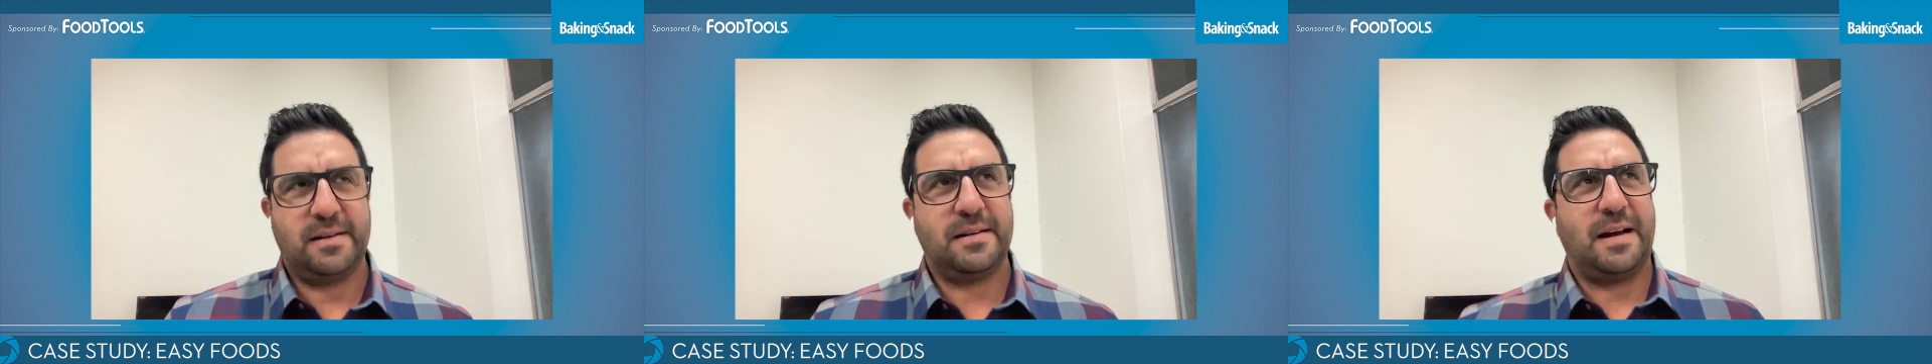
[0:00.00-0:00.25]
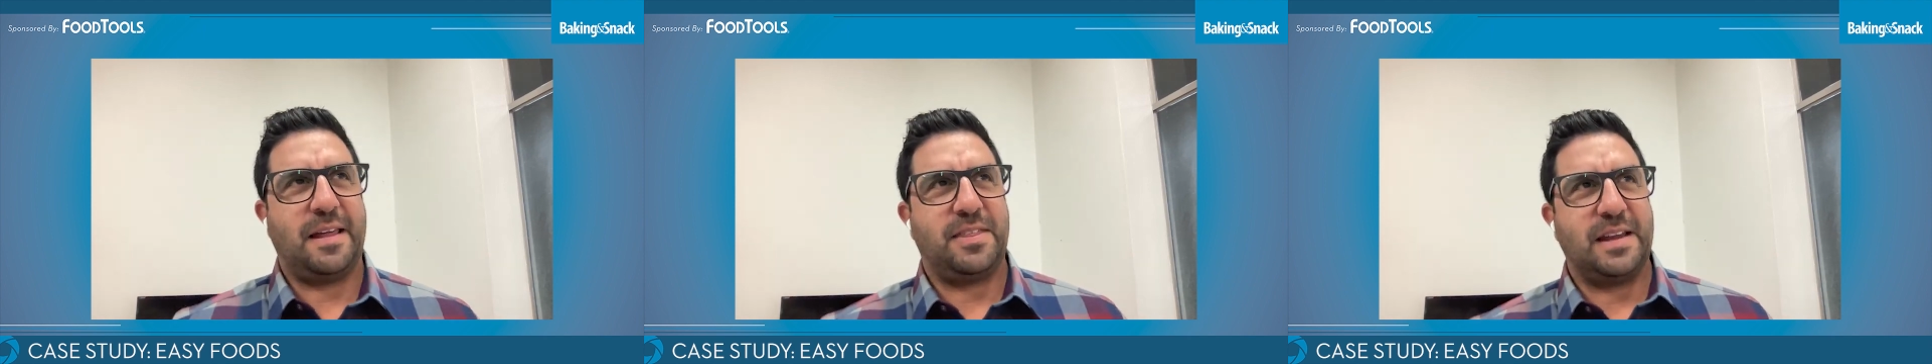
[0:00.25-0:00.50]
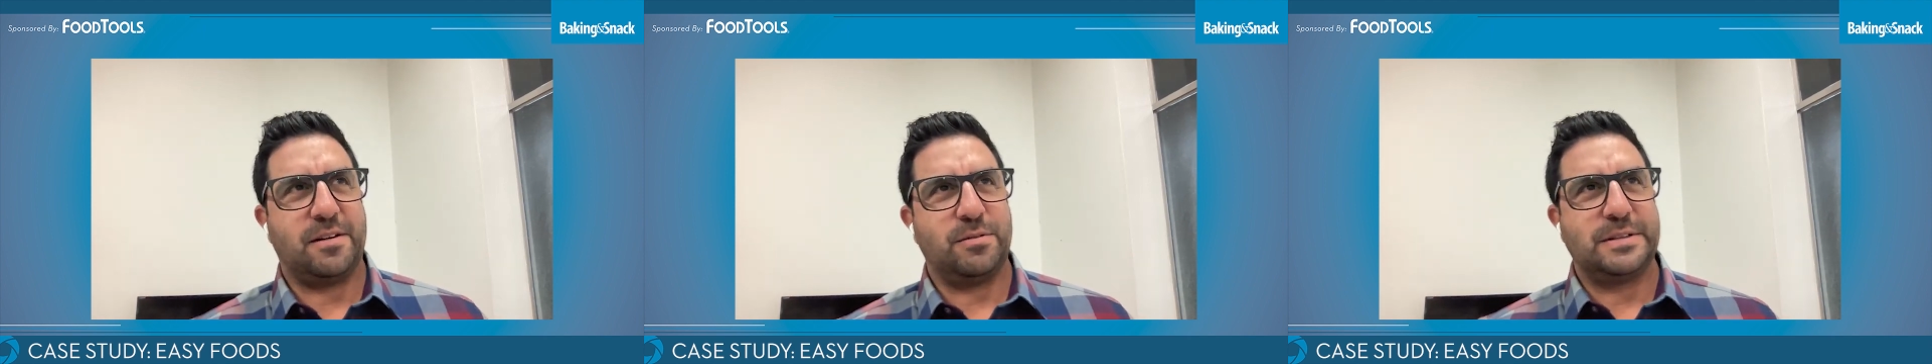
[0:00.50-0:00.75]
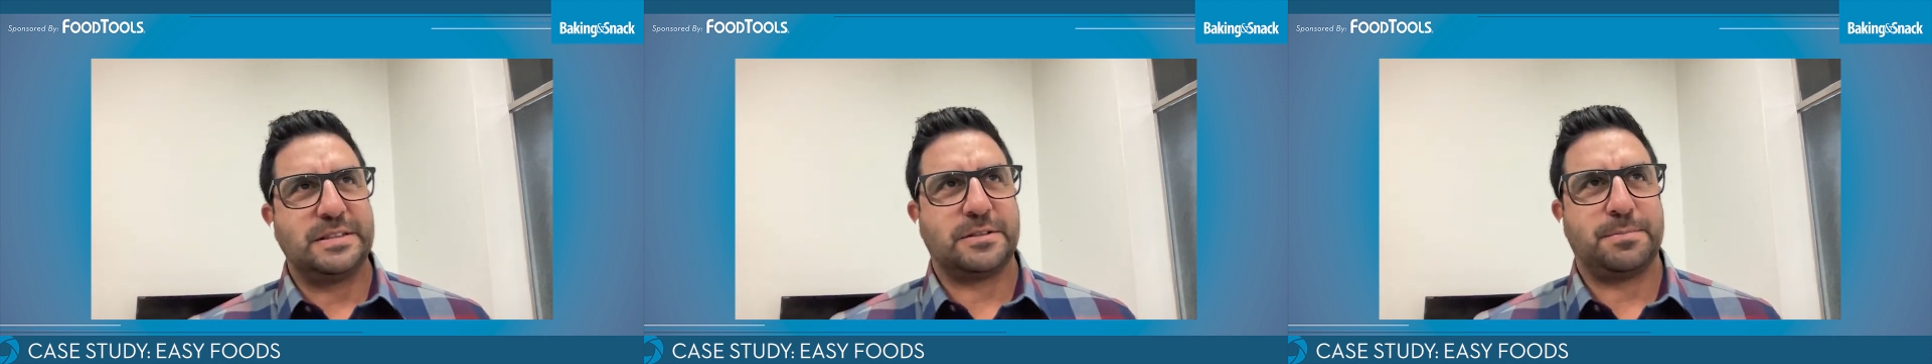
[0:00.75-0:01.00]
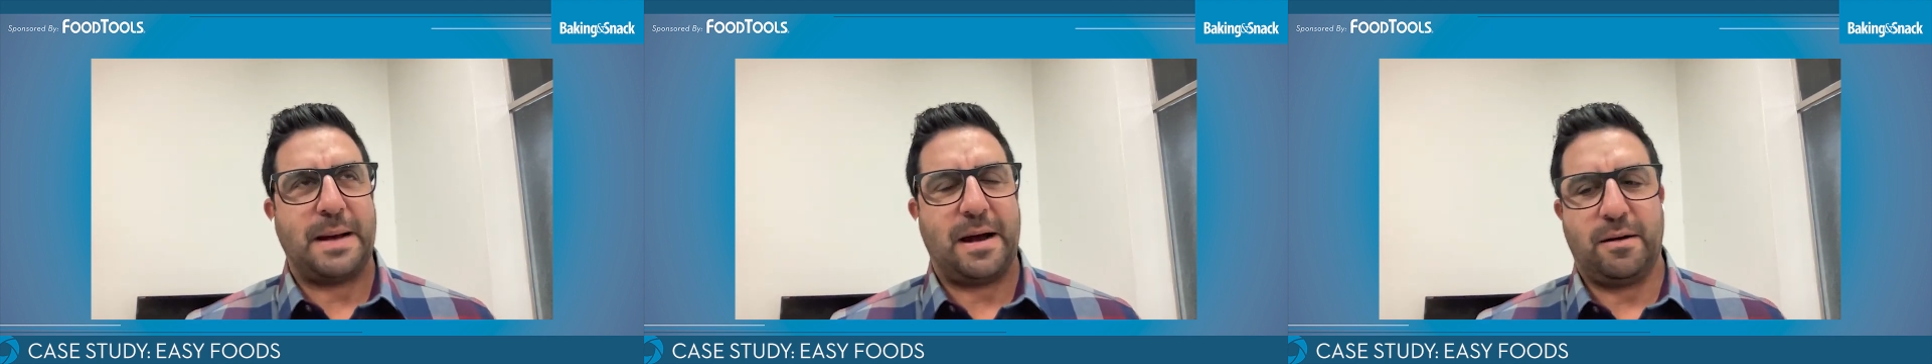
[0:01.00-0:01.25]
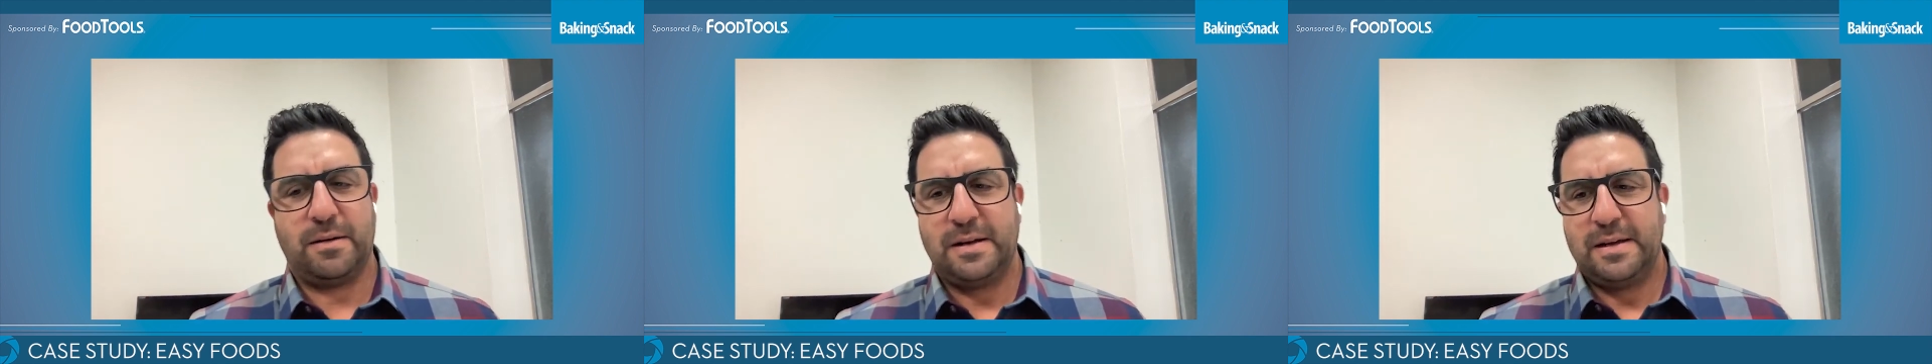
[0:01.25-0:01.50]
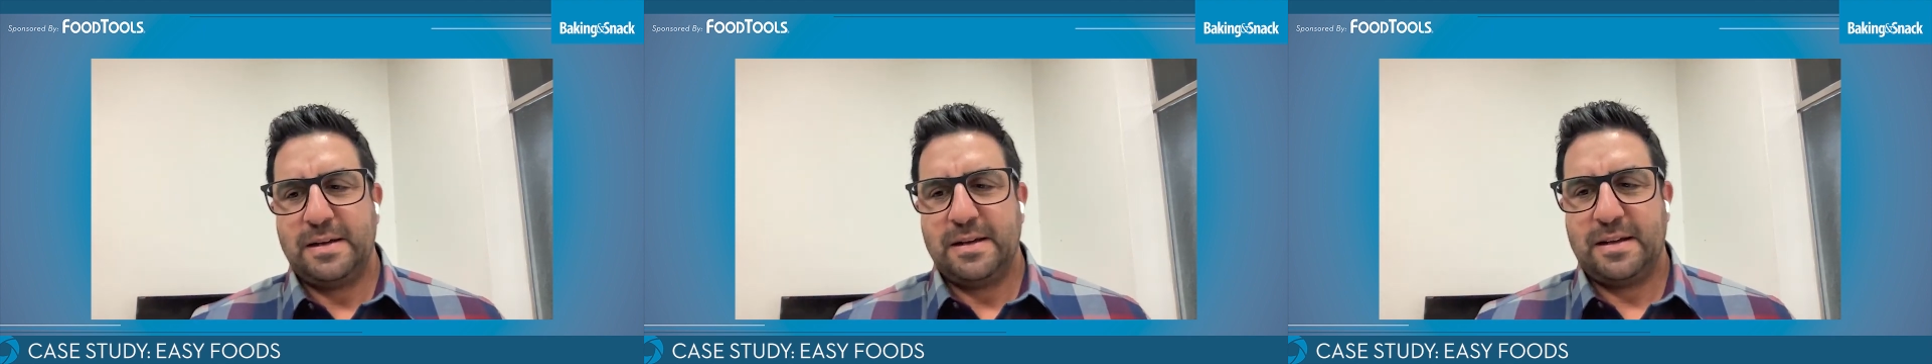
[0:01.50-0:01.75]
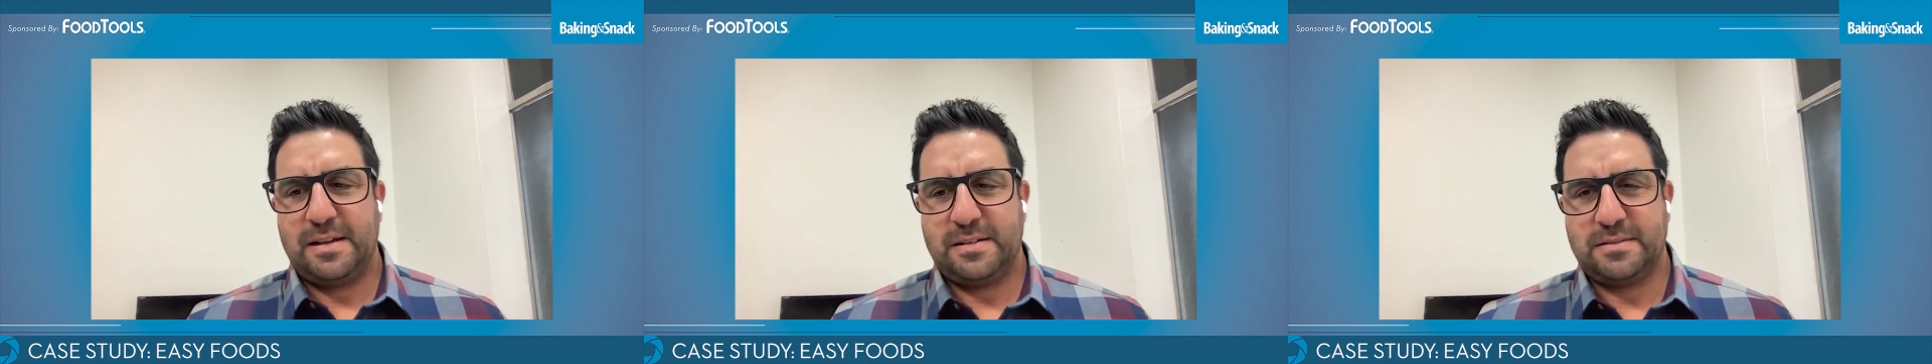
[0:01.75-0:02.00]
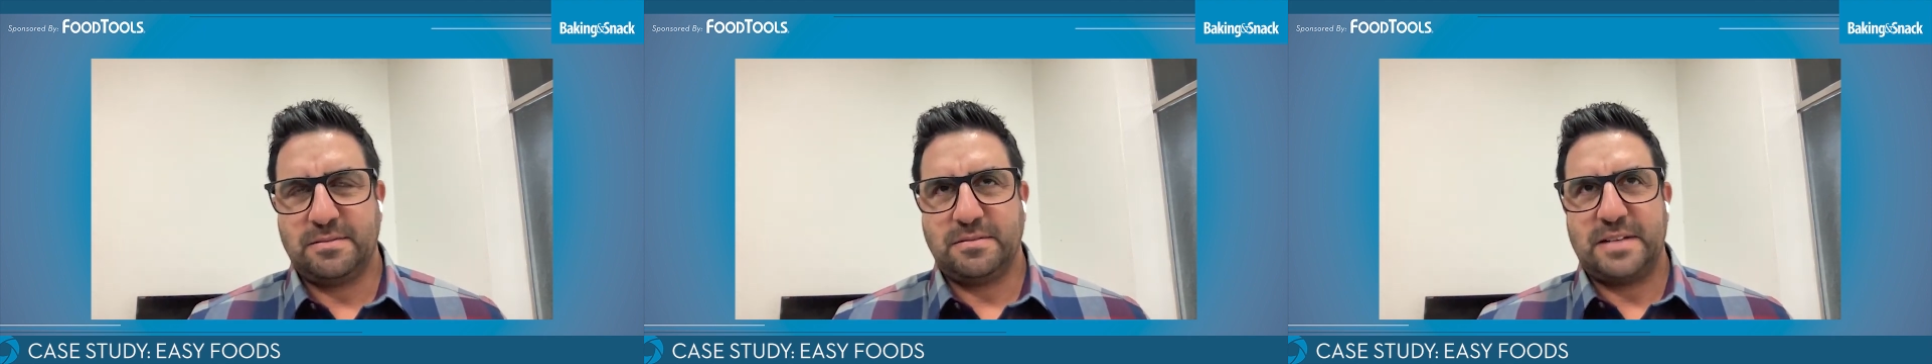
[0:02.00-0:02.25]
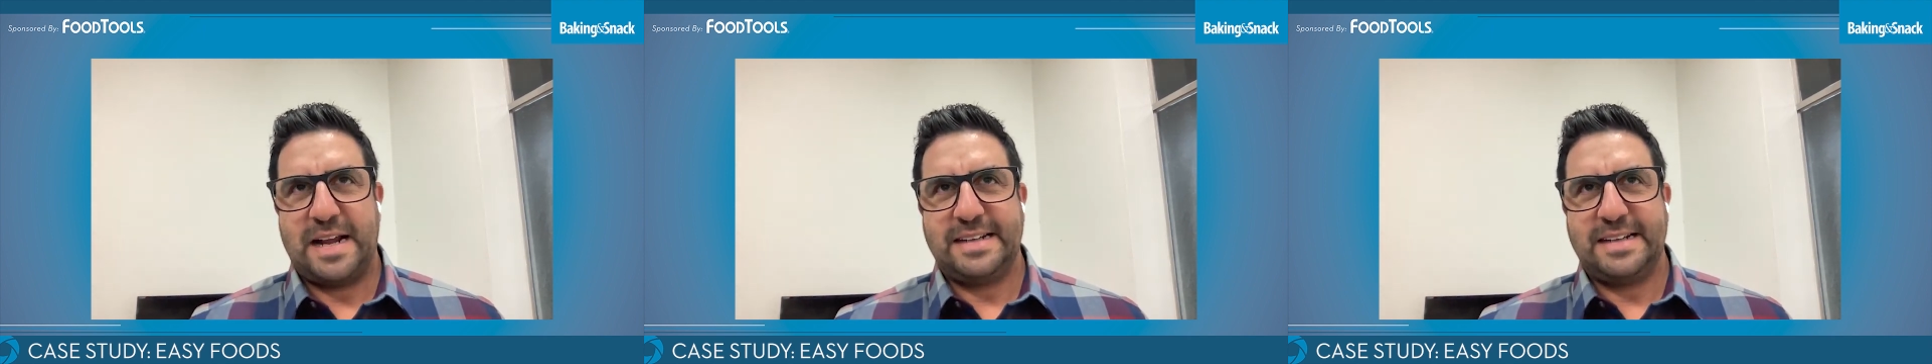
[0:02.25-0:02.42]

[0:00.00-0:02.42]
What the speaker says: And I think it was about in